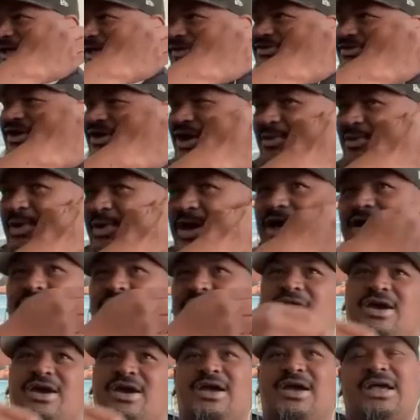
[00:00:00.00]
so I went on
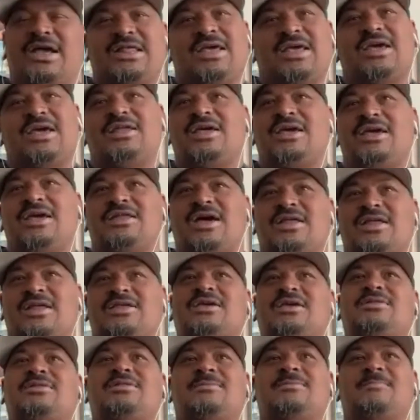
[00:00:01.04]
there and I
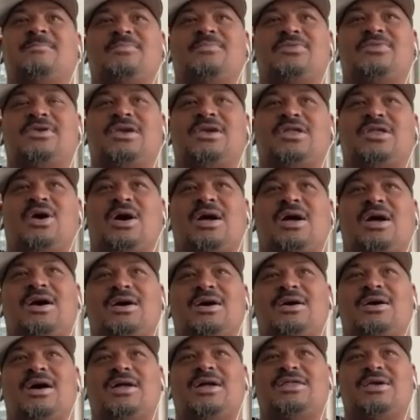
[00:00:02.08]
did,
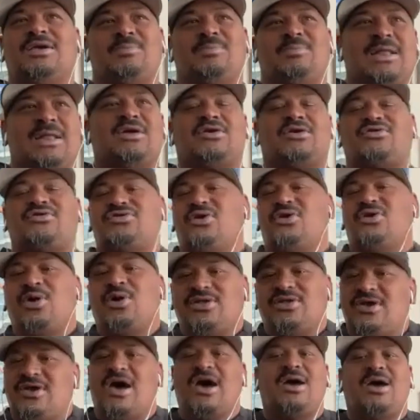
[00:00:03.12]
I did my little
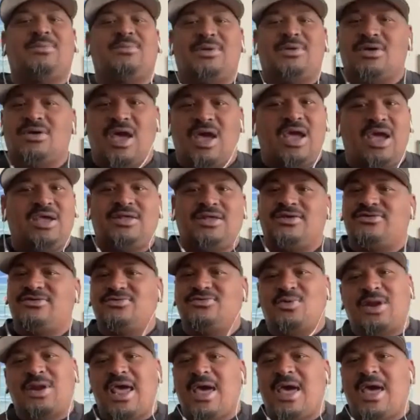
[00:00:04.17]
story time. Hey, this
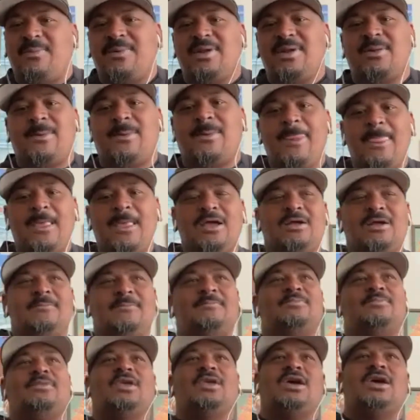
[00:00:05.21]
is what happened.
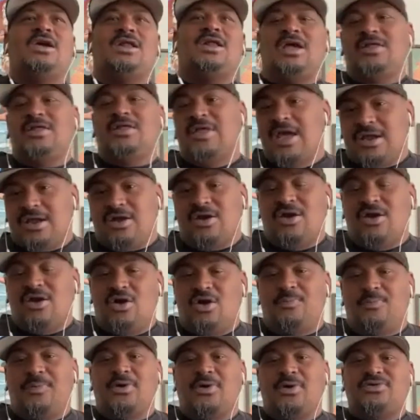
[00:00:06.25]
And then that
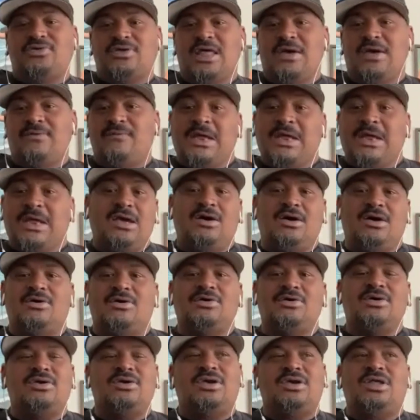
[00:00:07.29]
girl posted that video.
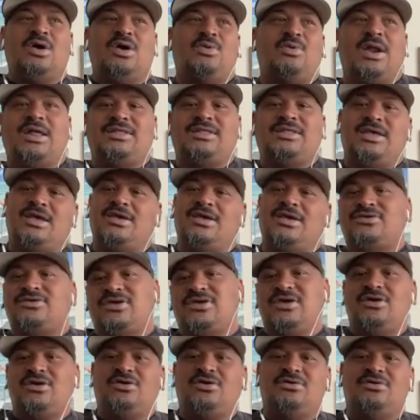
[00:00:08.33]
You know what I think is
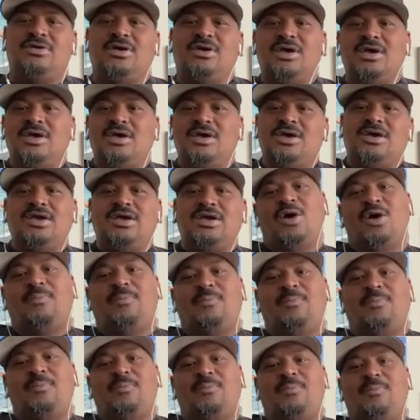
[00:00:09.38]
cute?
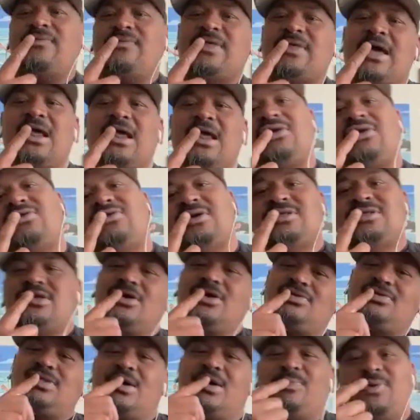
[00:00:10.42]
People that have that extra
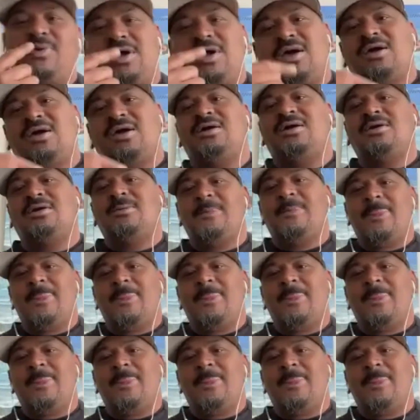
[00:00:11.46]
tooth up here.